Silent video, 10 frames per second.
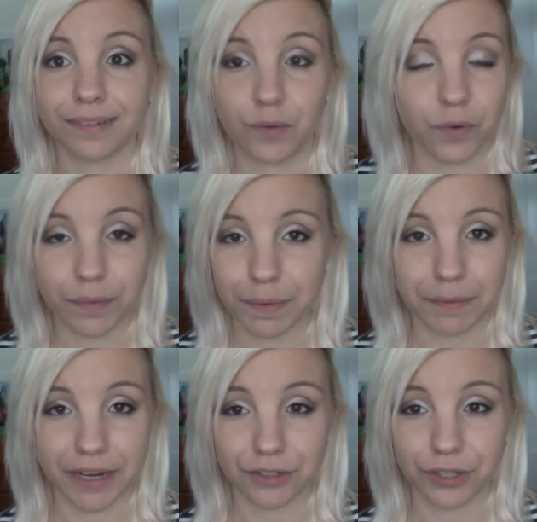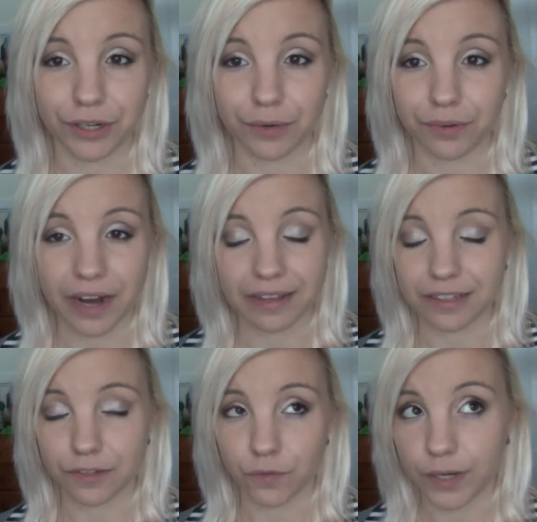wouldn't be patriotic
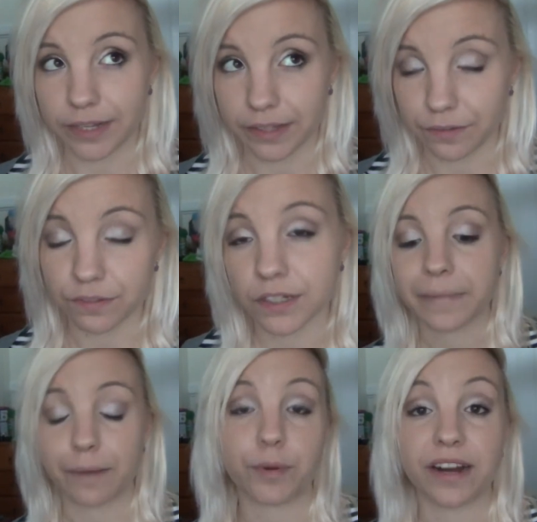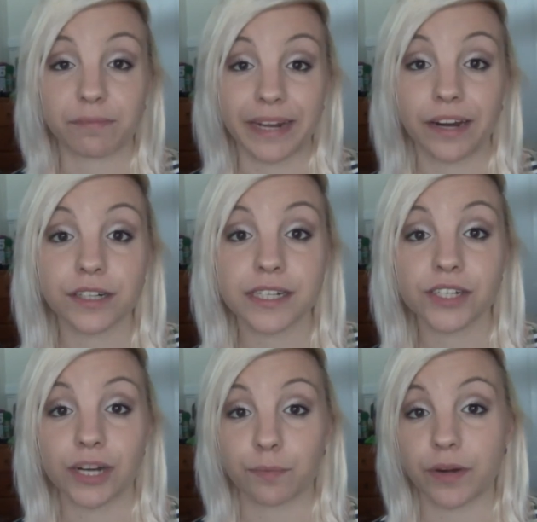regardless of where I lived. I'm proud of my
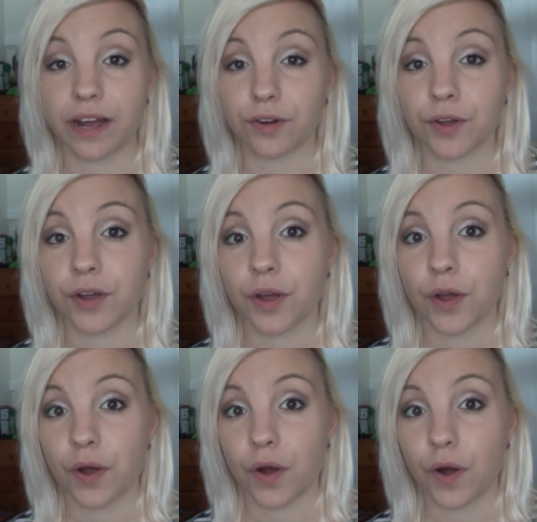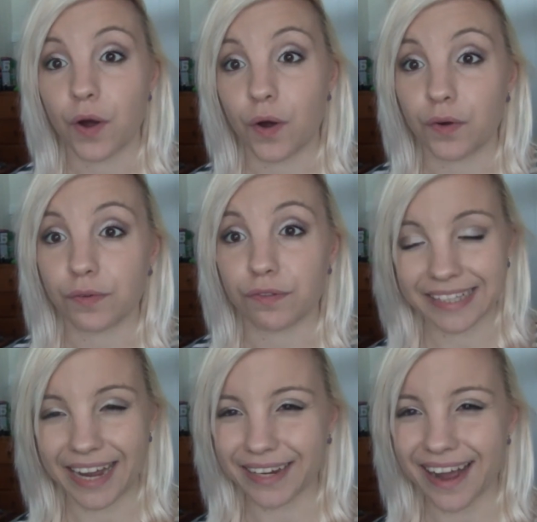heritage. I'm proud of,
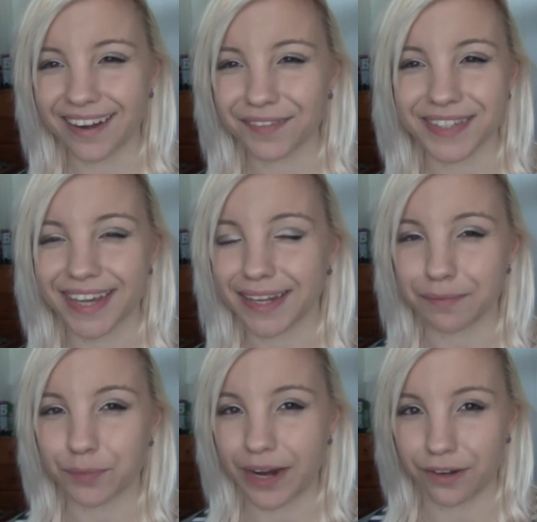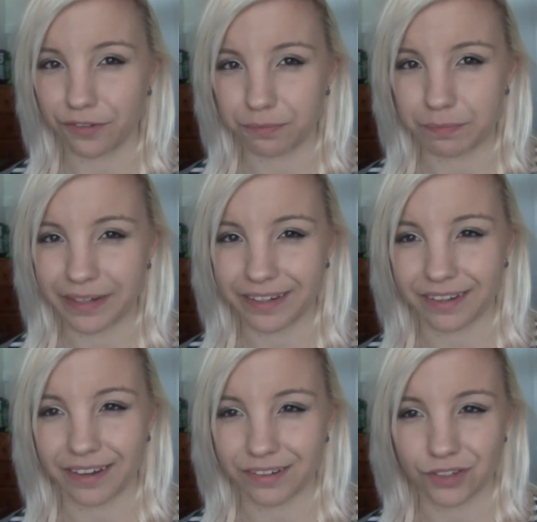I can't even say that I'm proud of being
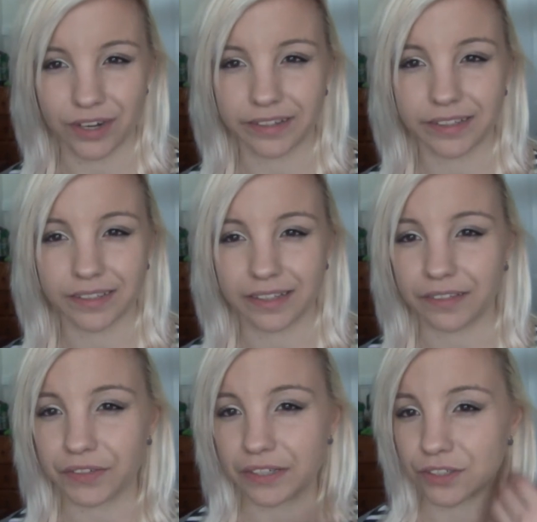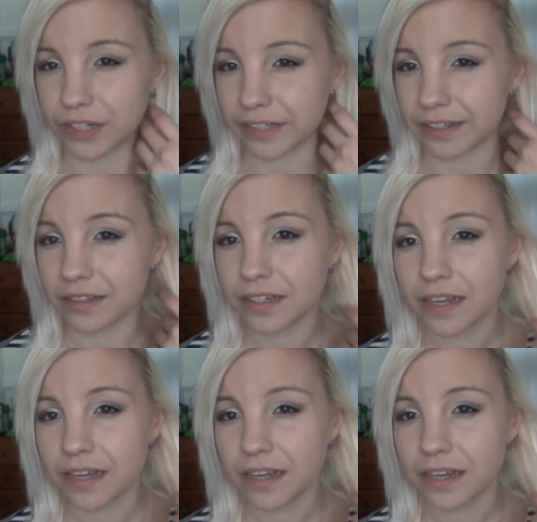an Australian and living in Australia.